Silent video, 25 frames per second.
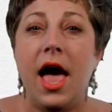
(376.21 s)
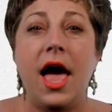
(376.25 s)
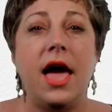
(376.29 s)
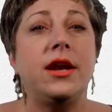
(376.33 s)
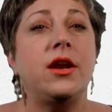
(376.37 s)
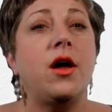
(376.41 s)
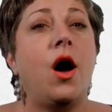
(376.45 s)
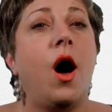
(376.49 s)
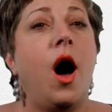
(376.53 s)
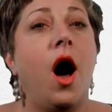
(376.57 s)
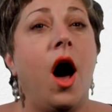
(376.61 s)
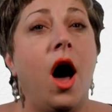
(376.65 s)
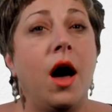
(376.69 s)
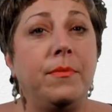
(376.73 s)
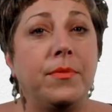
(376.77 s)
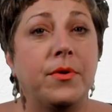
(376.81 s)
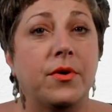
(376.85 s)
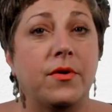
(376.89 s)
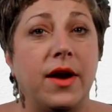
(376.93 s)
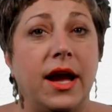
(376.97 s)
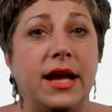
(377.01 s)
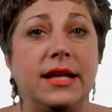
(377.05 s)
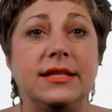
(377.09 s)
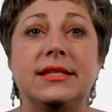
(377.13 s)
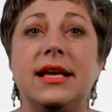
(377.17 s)
and
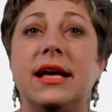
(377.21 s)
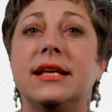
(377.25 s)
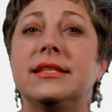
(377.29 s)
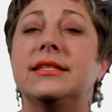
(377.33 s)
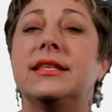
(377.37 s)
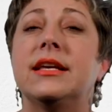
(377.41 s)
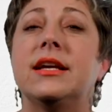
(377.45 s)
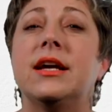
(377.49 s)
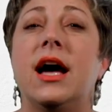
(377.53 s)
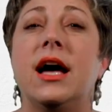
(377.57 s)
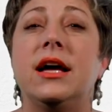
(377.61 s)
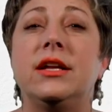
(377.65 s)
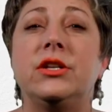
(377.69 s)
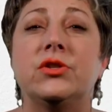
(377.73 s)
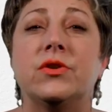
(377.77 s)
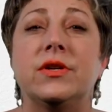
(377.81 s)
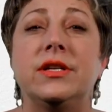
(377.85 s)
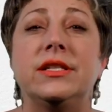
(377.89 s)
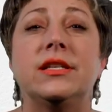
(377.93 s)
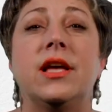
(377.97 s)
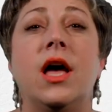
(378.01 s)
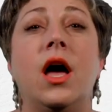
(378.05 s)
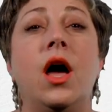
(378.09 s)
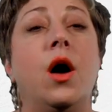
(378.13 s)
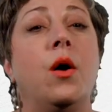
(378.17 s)
operates as the
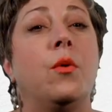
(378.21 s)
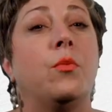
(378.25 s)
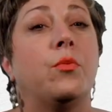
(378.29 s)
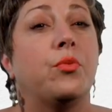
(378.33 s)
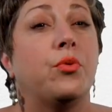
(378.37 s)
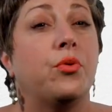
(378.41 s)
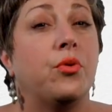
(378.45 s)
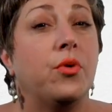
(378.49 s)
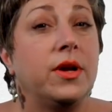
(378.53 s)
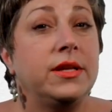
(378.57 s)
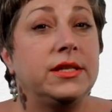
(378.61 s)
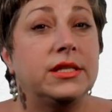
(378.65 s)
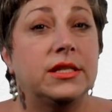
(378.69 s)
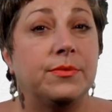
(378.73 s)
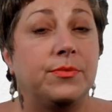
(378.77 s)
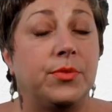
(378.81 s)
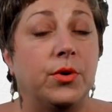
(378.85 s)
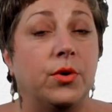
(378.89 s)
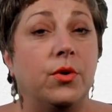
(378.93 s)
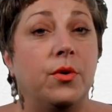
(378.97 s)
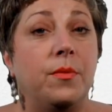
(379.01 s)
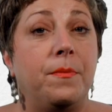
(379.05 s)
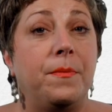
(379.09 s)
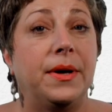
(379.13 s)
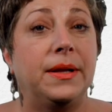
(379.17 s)
country's
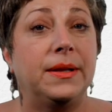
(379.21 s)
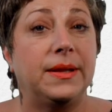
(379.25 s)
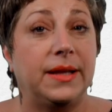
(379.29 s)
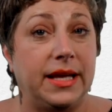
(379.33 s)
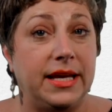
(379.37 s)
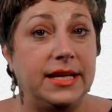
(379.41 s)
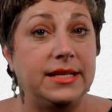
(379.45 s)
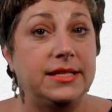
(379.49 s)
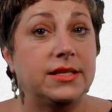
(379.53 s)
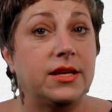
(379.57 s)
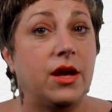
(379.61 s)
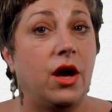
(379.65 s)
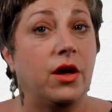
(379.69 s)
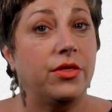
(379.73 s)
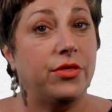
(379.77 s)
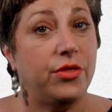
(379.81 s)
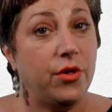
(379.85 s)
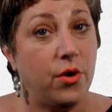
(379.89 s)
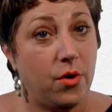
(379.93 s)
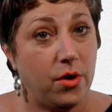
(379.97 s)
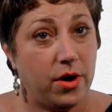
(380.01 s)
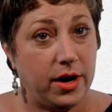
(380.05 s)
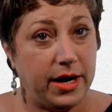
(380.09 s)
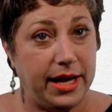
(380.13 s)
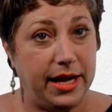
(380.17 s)
principal police
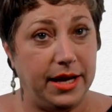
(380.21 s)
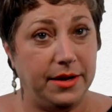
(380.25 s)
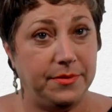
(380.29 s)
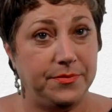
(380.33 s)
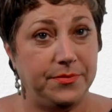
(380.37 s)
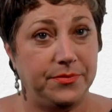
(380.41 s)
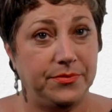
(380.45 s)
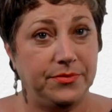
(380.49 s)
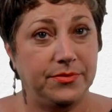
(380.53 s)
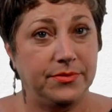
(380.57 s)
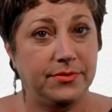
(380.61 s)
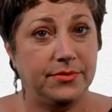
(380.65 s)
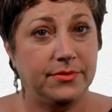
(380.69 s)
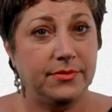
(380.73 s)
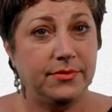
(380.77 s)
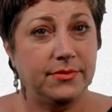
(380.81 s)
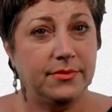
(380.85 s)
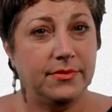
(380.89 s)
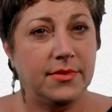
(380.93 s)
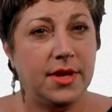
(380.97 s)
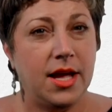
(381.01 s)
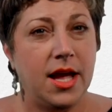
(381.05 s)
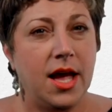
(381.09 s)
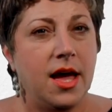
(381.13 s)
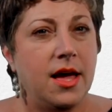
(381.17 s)
authority.
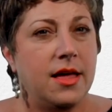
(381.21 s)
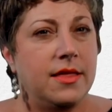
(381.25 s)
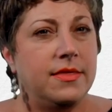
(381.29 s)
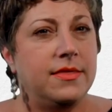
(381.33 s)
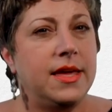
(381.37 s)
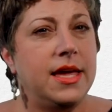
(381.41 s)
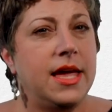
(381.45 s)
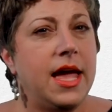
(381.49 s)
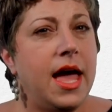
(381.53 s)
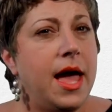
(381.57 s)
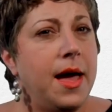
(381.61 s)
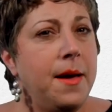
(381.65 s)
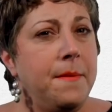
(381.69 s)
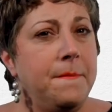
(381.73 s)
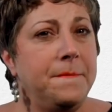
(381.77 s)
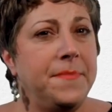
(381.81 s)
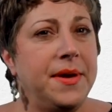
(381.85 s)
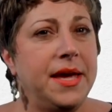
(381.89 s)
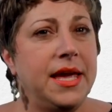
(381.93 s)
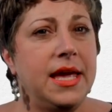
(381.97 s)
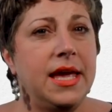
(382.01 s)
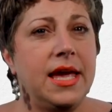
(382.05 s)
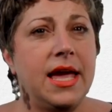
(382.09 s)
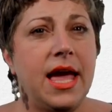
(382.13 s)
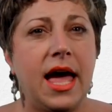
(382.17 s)
The
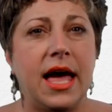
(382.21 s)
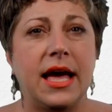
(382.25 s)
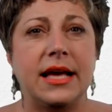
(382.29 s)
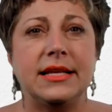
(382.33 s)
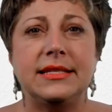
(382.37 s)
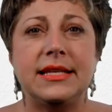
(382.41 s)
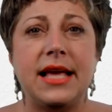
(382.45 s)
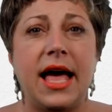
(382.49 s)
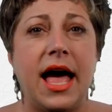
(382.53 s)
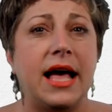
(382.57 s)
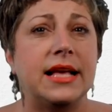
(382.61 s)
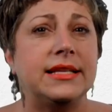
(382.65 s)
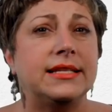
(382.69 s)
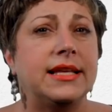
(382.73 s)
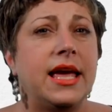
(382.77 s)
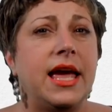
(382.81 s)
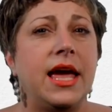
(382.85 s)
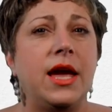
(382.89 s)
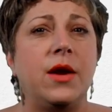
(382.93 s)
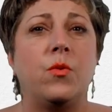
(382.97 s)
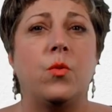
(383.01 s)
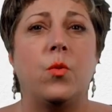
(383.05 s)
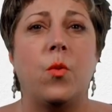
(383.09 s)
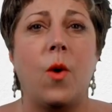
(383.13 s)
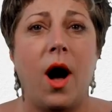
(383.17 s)
MPS has
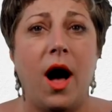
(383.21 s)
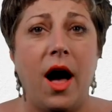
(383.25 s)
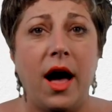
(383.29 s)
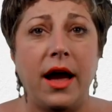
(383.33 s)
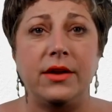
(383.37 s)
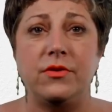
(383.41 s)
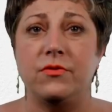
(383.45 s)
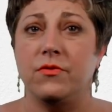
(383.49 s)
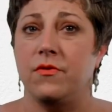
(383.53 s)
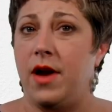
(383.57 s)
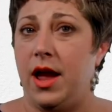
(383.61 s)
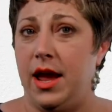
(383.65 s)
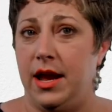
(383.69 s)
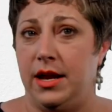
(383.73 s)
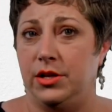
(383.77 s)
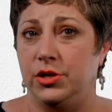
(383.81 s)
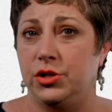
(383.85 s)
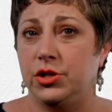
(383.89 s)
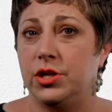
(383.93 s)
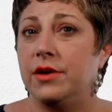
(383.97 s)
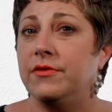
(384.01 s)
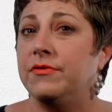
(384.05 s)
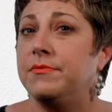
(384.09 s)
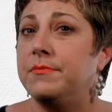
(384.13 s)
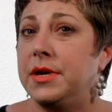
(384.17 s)
a wide
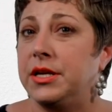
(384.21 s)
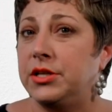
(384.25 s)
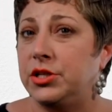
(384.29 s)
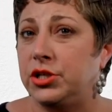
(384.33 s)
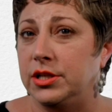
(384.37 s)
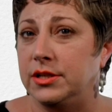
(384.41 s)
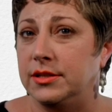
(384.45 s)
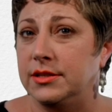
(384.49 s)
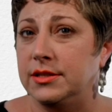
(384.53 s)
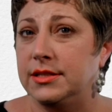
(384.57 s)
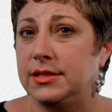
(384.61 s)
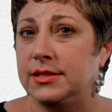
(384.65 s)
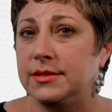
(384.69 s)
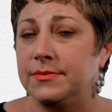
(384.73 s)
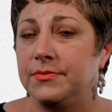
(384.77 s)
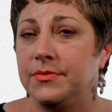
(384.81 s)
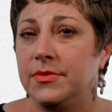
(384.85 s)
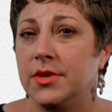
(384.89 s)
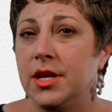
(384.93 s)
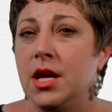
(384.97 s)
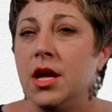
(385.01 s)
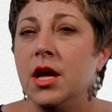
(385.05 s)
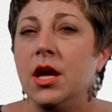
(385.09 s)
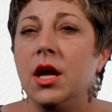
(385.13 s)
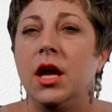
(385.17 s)
range of missions,
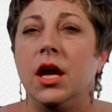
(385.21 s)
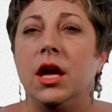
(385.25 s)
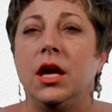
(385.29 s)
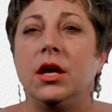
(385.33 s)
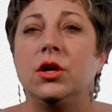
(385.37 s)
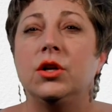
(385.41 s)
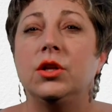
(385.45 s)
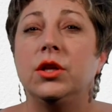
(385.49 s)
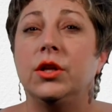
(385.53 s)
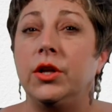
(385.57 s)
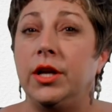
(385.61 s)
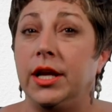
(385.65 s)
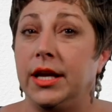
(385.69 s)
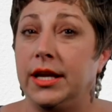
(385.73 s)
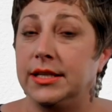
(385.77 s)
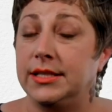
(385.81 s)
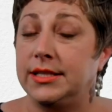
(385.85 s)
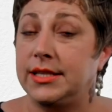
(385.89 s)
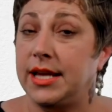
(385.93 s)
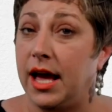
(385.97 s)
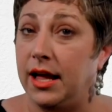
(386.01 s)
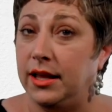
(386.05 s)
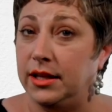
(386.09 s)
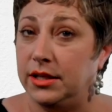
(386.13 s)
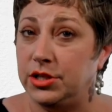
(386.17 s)
including
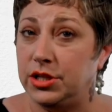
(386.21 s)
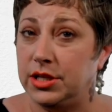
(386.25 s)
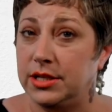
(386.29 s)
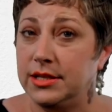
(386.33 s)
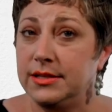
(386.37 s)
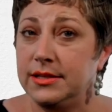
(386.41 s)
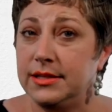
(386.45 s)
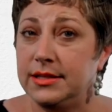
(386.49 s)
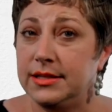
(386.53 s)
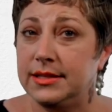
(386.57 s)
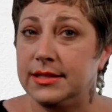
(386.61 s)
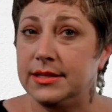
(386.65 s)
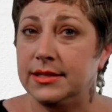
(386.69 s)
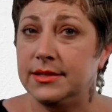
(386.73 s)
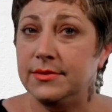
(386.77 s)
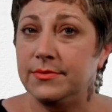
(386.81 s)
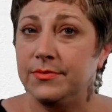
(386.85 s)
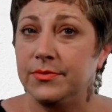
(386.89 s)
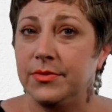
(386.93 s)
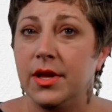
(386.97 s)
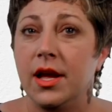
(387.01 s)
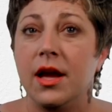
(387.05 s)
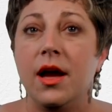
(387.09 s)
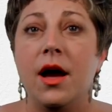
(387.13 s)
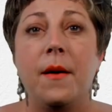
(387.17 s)
intelligence,
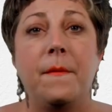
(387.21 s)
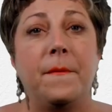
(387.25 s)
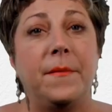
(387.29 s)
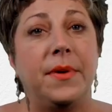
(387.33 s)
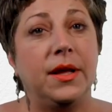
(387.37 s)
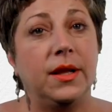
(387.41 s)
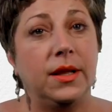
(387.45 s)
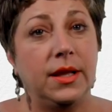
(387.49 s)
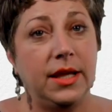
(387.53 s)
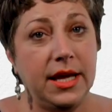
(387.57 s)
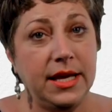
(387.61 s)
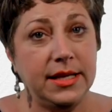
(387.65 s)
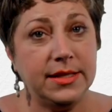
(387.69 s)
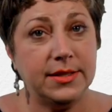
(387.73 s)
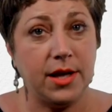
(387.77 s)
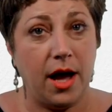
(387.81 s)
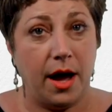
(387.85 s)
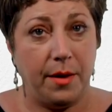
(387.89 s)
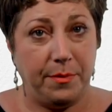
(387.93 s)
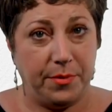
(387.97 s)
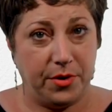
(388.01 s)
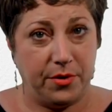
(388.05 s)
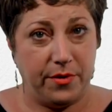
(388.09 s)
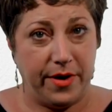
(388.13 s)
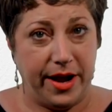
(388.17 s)
police
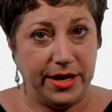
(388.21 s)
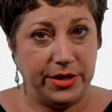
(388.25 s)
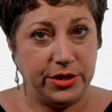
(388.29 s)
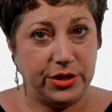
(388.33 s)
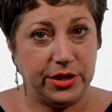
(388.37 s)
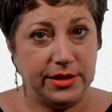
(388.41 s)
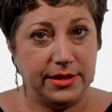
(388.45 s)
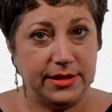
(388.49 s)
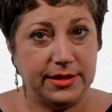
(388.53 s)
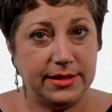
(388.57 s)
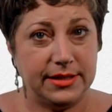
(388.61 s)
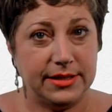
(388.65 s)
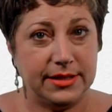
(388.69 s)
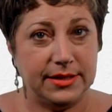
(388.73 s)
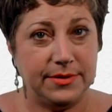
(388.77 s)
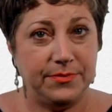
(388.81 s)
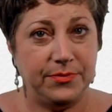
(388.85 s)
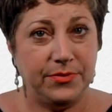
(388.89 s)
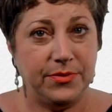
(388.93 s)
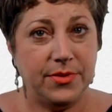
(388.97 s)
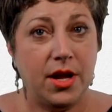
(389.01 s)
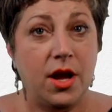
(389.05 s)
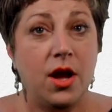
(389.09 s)
operations,